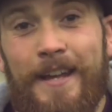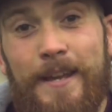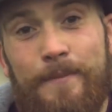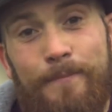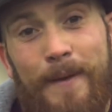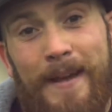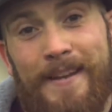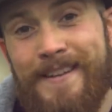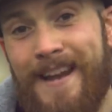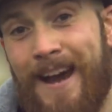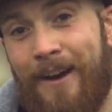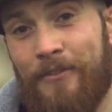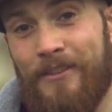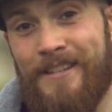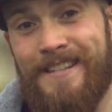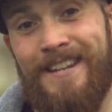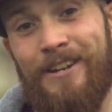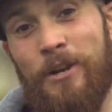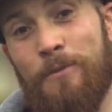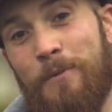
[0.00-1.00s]
In bed now, the
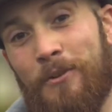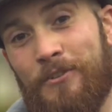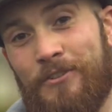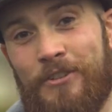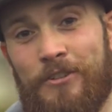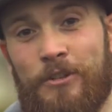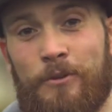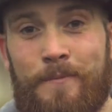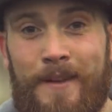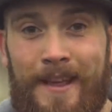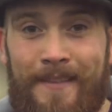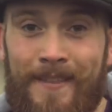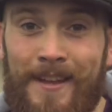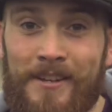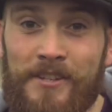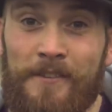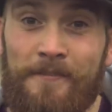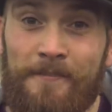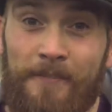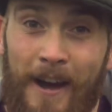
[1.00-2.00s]
tickle monster's coming out,
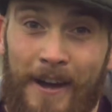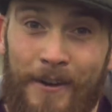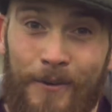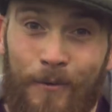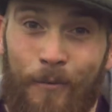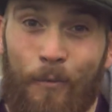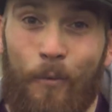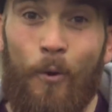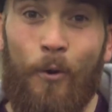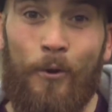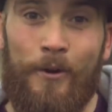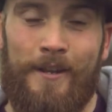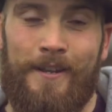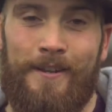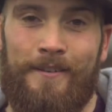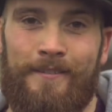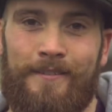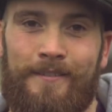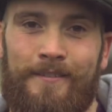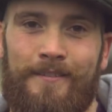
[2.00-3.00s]
that's your final
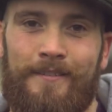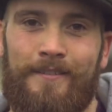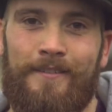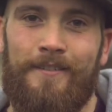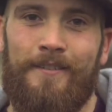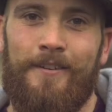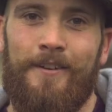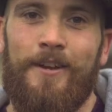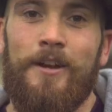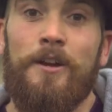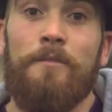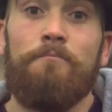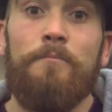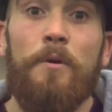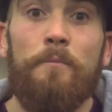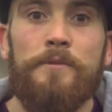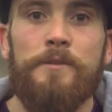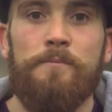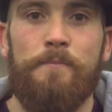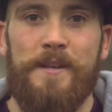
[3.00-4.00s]
warning.
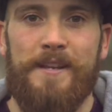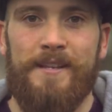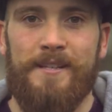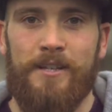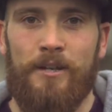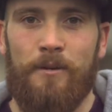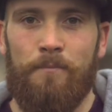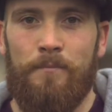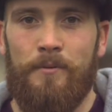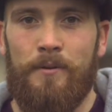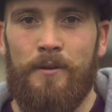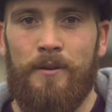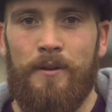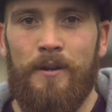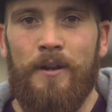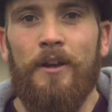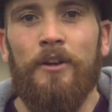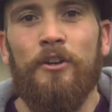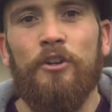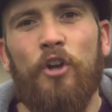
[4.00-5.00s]
Mum speaks up.
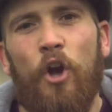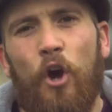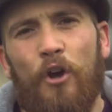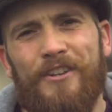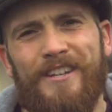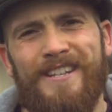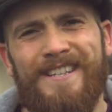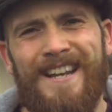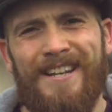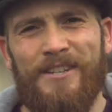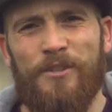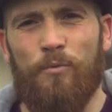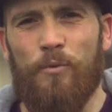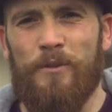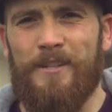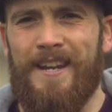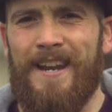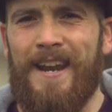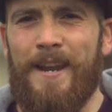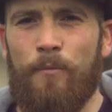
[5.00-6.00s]
Go on, you said you
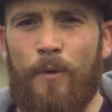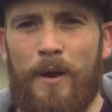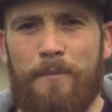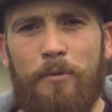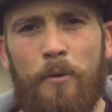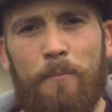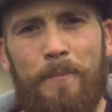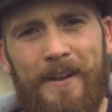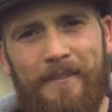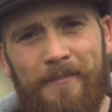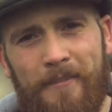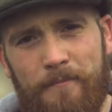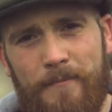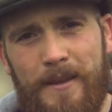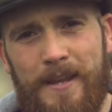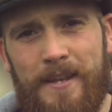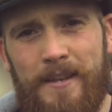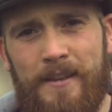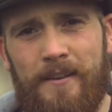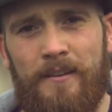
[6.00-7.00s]
would, and anyway, more bed for
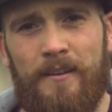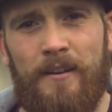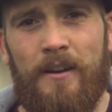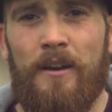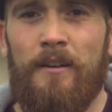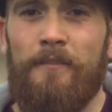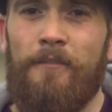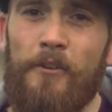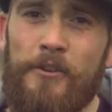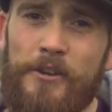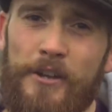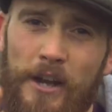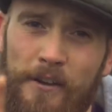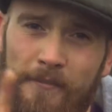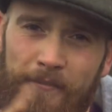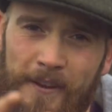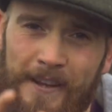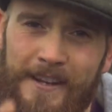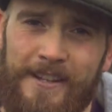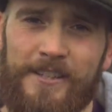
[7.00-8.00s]
me. Before you go
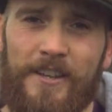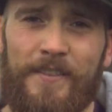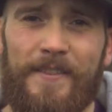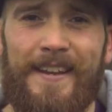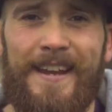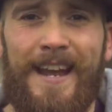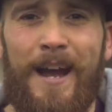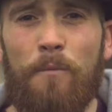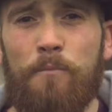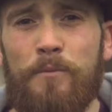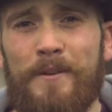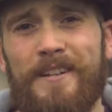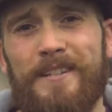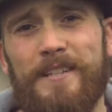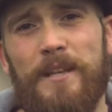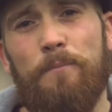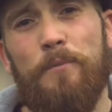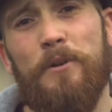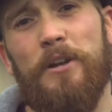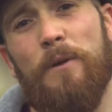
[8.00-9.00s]
flickers on the kettle, bring
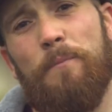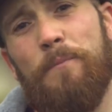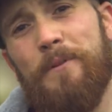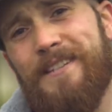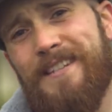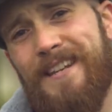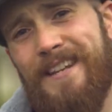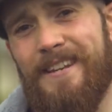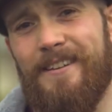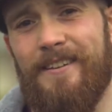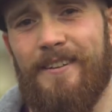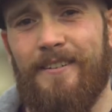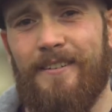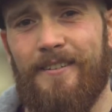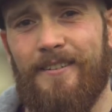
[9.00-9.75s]
us up a cup of tea.